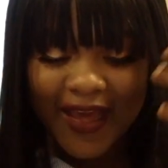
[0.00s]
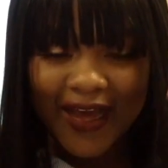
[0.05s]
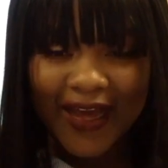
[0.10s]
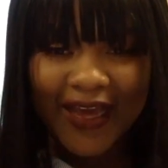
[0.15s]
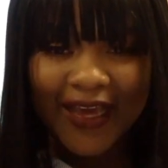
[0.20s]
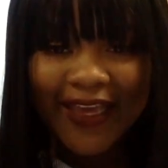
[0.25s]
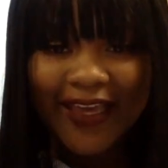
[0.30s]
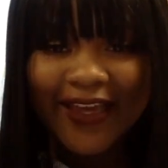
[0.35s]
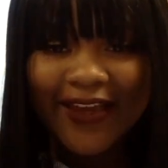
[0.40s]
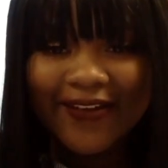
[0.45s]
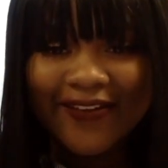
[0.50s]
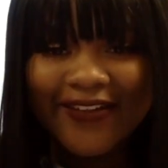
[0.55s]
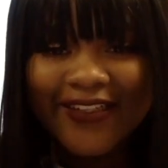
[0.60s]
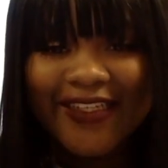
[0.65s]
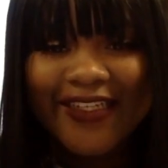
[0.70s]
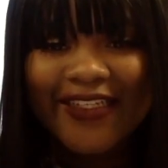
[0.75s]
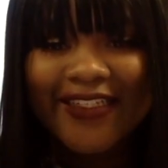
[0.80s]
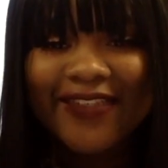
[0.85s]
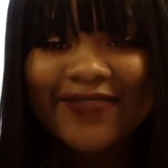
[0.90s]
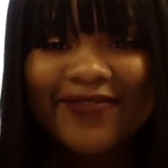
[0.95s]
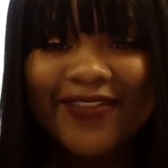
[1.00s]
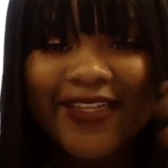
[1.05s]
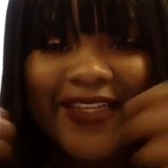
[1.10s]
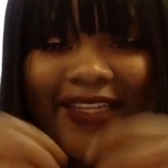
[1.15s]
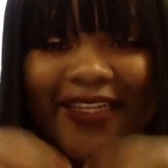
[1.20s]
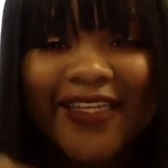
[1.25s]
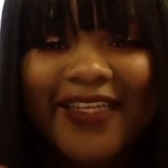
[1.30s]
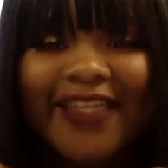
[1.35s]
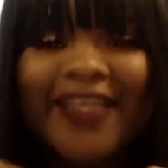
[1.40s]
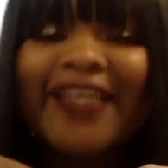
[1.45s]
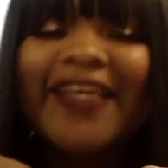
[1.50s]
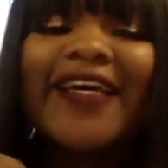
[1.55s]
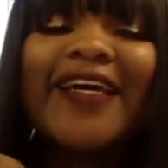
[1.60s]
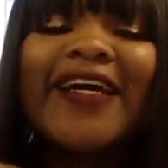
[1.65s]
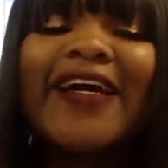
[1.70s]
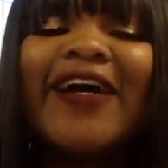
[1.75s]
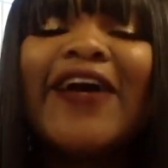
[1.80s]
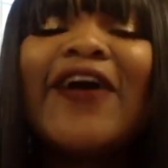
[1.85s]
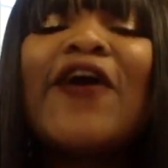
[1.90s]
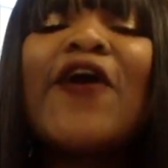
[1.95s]
I can't really explain it.
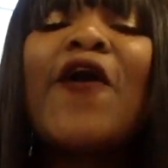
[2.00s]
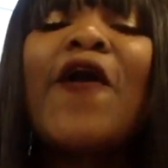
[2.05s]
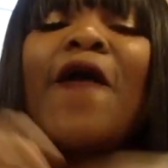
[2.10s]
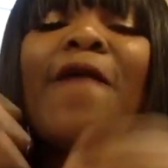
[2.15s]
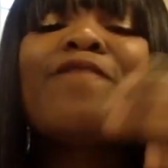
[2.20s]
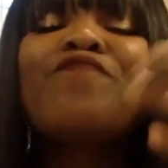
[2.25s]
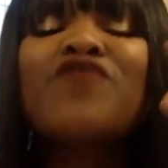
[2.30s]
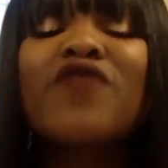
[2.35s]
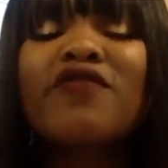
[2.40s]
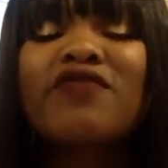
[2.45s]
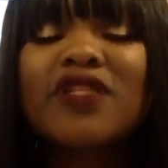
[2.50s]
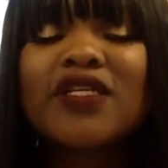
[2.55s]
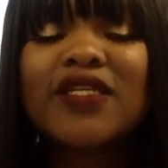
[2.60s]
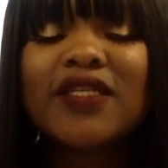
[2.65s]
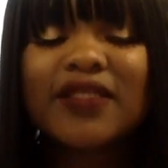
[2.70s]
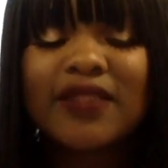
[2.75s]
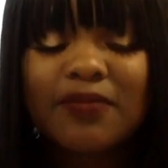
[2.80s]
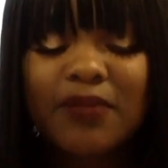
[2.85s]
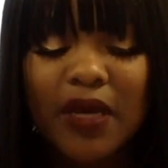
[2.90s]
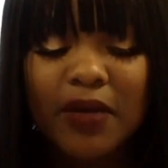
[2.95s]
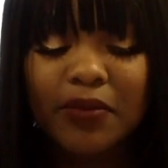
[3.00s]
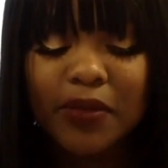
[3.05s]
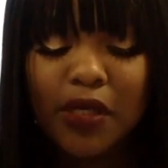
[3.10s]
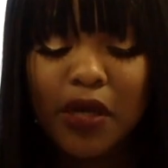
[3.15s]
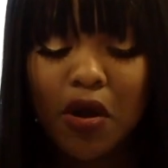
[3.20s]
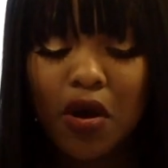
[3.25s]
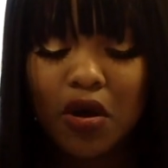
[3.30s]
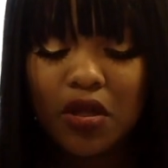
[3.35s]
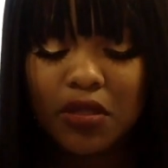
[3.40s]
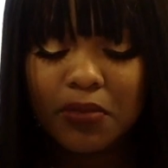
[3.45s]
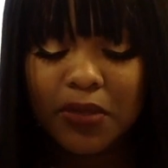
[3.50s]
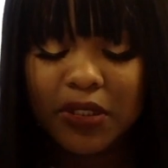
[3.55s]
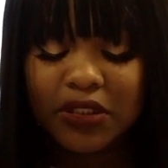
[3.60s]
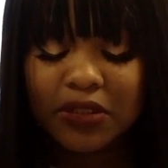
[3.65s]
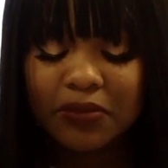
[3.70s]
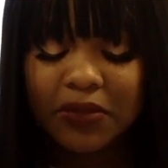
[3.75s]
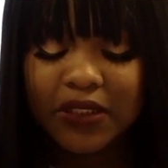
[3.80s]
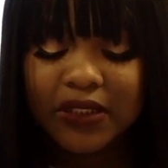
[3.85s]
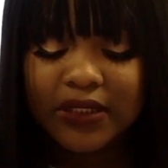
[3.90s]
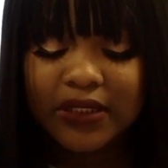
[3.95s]
It really is about putting all the
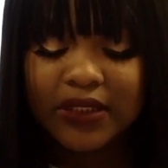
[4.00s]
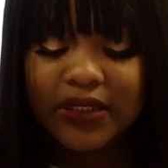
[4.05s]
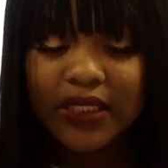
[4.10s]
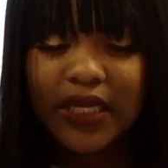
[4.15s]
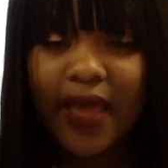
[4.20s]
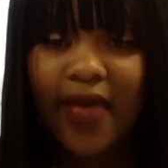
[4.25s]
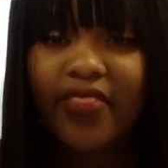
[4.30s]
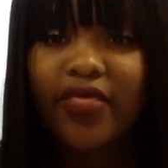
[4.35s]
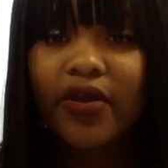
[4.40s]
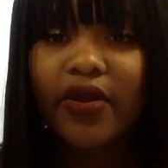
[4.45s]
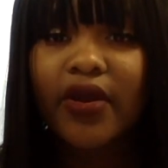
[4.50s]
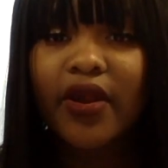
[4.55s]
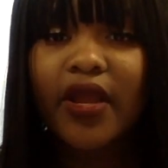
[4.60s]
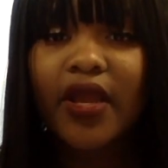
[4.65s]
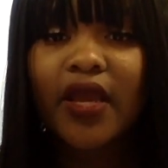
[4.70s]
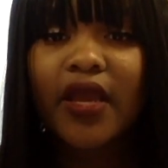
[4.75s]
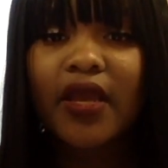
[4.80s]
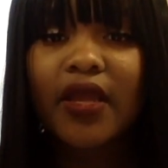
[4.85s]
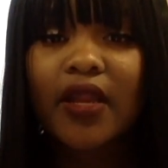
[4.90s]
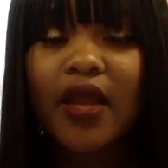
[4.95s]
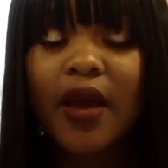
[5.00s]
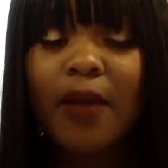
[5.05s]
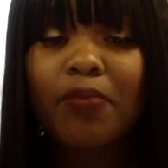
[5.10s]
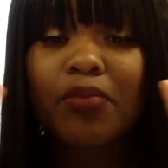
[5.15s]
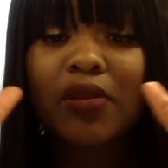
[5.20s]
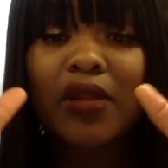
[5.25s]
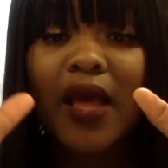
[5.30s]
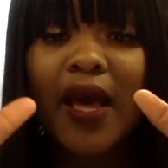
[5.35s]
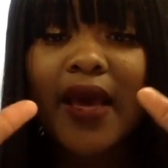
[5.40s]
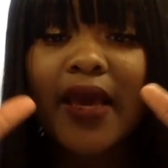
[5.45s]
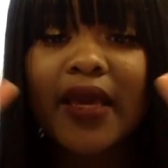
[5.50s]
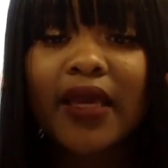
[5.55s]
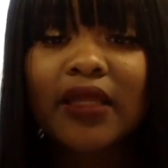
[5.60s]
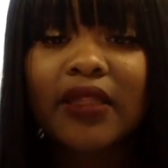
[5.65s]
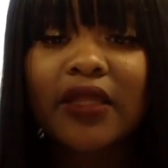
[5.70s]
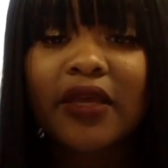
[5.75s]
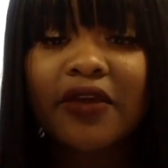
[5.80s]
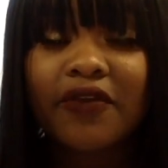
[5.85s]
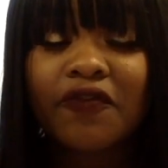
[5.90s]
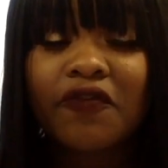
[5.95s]
puzzle pieces together and applying
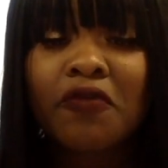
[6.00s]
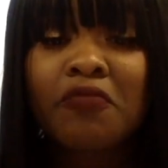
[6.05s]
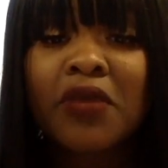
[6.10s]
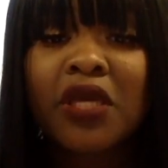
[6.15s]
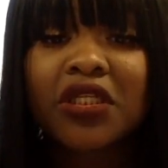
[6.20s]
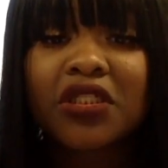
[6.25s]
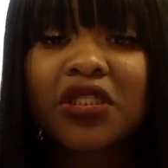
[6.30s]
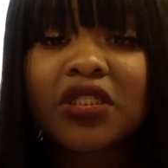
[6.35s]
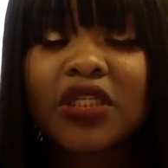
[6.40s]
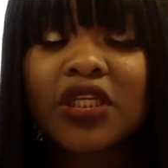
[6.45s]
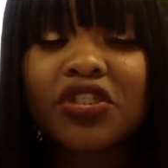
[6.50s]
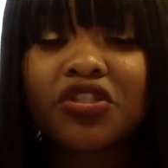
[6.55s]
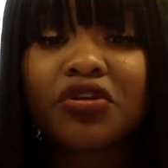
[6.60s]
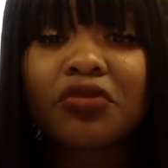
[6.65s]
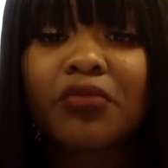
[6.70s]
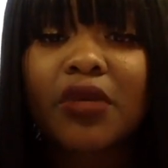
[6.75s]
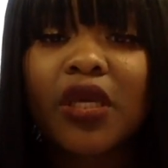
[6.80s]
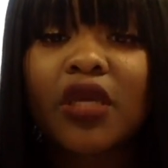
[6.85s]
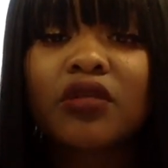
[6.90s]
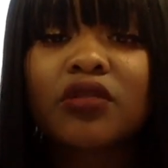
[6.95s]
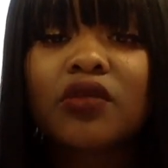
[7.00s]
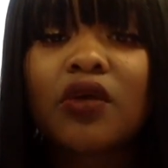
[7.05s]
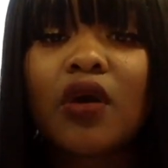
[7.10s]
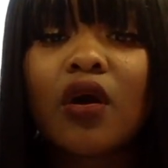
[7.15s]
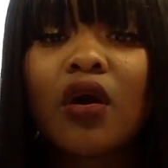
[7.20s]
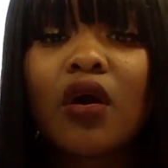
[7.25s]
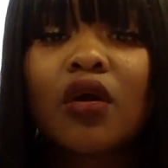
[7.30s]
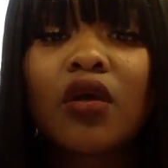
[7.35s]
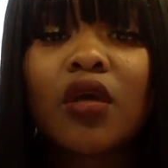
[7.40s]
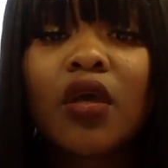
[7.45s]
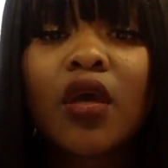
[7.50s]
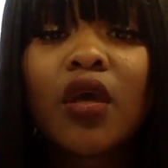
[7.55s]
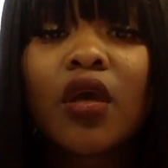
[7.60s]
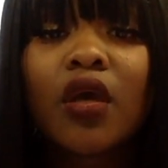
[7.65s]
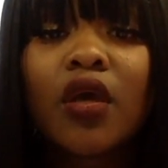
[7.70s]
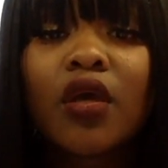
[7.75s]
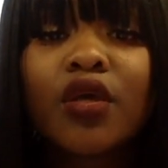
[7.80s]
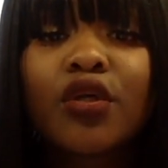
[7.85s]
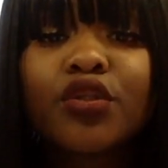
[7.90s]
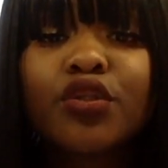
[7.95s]
the information that you're being taught
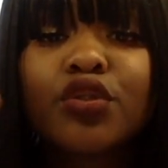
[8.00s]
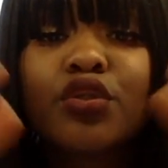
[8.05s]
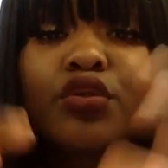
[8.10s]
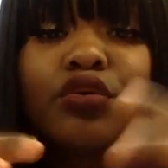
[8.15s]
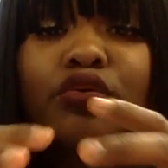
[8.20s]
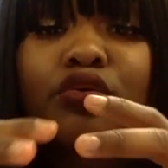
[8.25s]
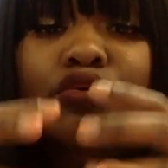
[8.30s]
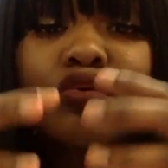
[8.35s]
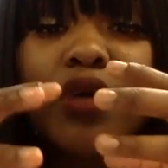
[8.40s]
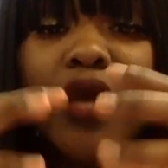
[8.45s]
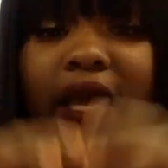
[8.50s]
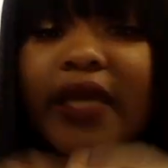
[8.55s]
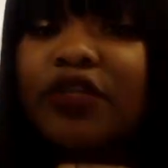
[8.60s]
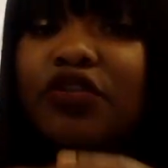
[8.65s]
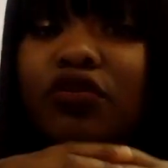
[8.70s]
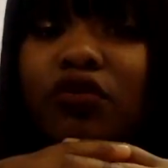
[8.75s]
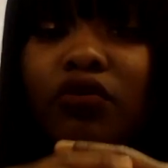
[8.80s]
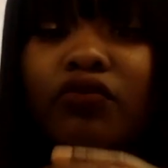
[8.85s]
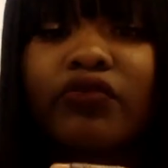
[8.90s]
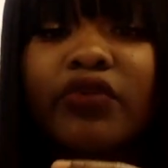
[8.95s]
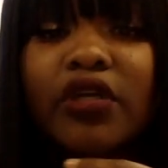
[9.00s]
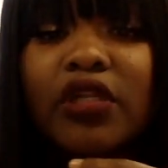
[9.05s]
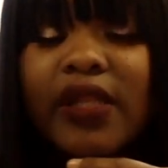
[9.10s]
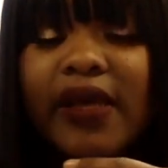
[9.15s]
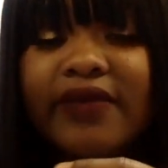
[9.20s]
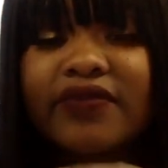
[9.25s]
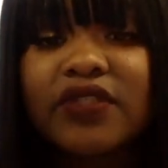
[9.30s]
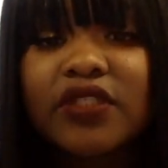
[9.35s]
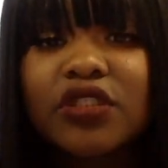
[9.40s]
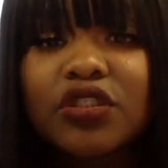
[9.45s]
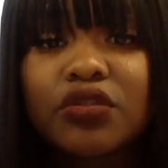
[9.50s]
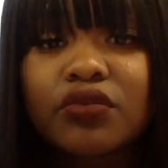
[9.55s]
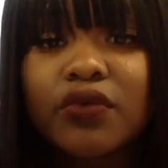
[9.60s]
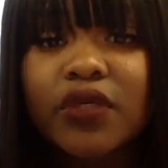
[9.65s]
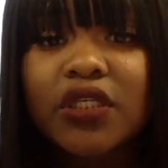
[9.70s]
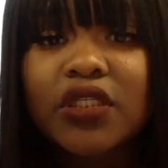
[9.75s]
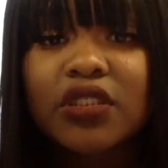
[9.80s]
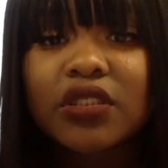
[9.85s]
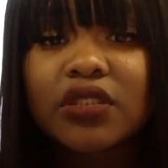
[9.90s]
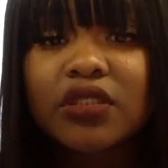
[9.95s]
to actual real life
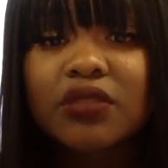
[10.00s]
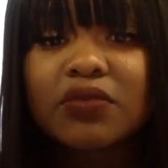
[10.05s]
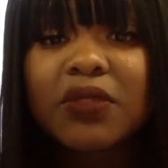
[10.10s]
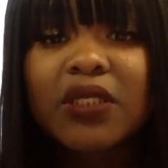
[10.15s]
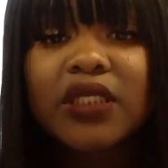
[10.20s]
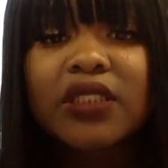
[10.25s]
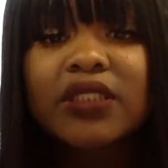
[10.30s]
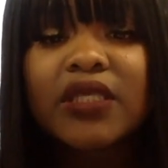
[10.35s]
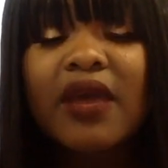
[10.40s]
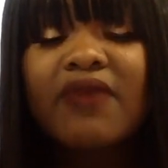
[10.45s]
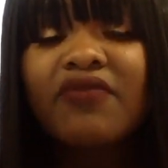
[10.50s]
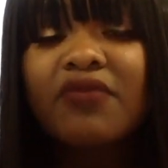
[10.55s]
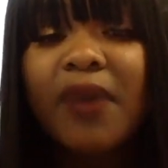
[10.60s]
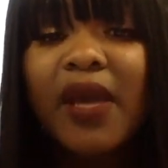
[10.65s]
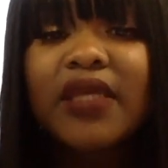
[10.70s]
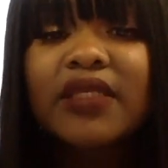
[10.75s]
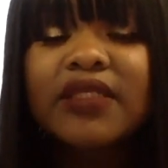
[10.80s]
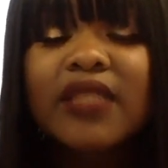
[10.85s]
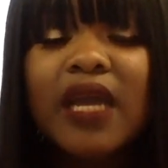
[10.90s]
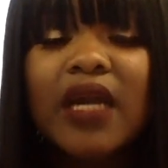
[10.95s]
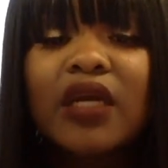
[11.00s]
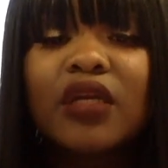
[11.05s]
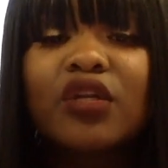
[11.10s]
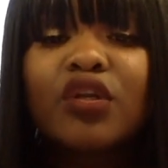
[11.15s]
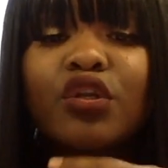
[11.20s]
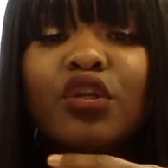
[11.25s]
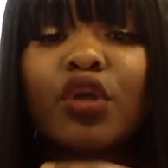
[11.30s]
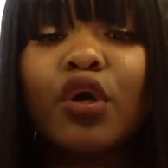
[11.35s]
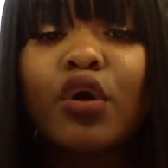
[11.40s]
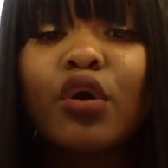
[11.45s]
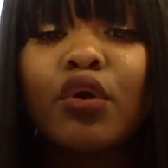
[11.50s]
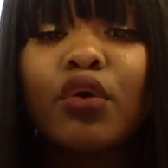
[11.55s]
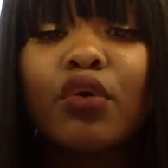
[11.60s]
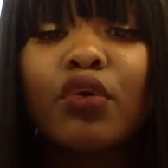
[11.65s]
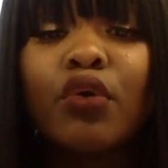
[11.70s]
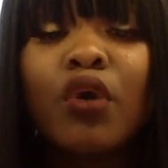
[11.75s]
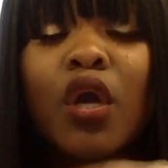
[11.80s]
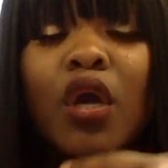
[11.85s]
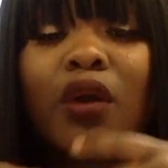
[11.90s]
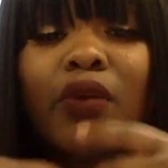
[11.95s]
situations, because everybody's not going to
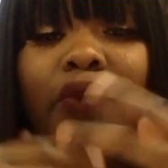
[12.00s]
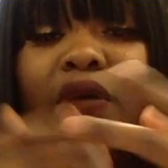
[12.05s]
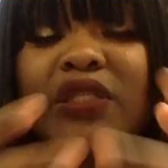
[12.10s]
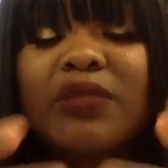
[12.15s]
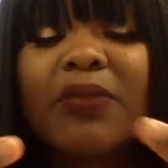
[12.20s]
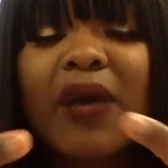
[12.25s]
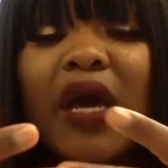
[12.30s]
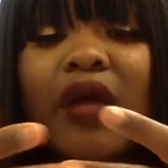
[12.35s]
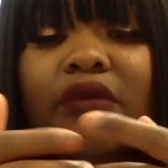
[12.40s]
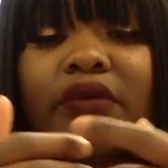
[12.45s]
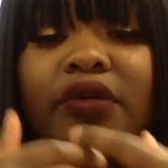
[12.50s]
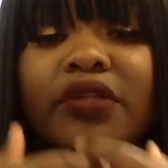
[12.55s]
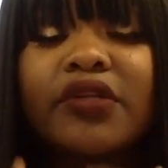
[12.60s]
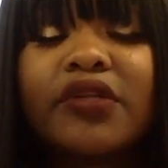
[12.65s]
know what's bothering.